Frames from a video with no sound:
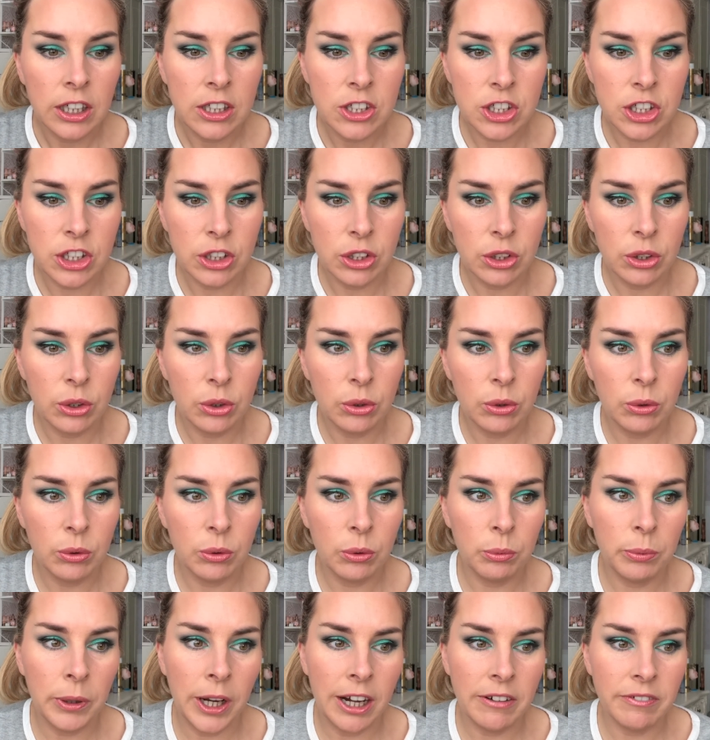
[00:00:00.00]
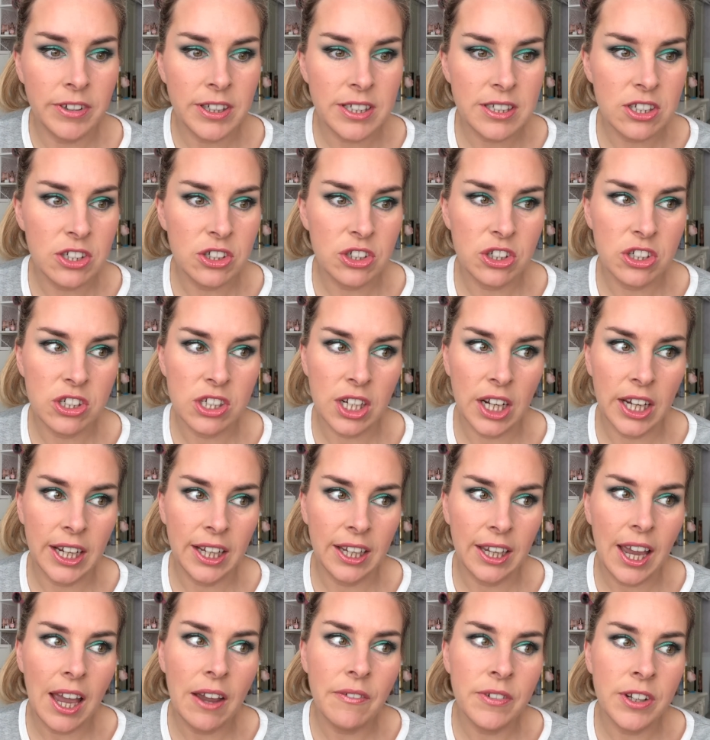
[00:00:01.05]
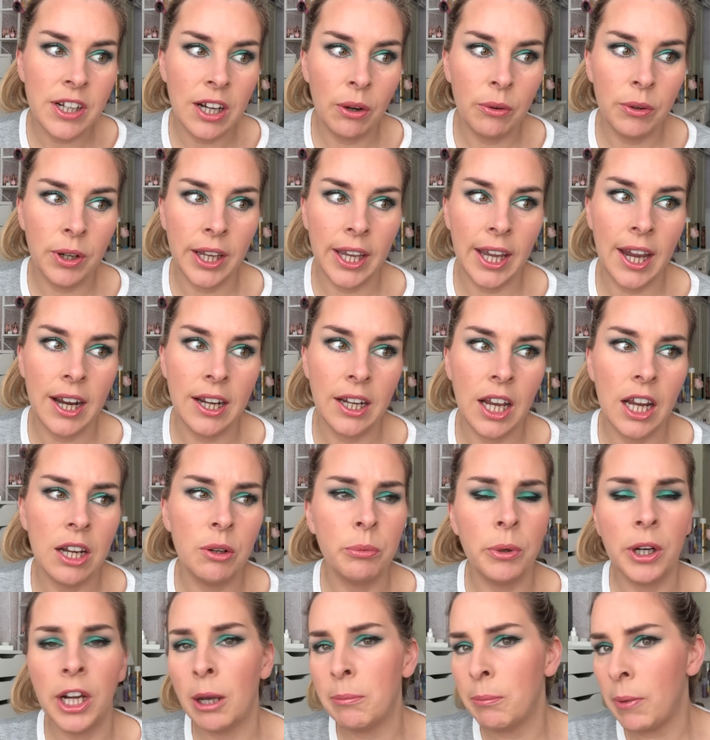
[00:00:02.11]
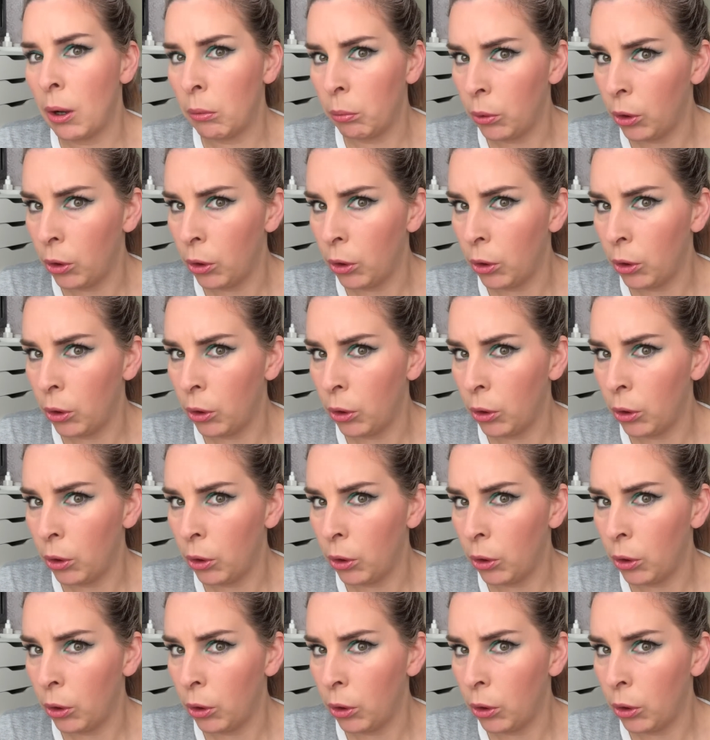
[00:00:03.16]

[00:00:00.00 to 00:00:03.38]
to where it's just like every now and again. And when I'm at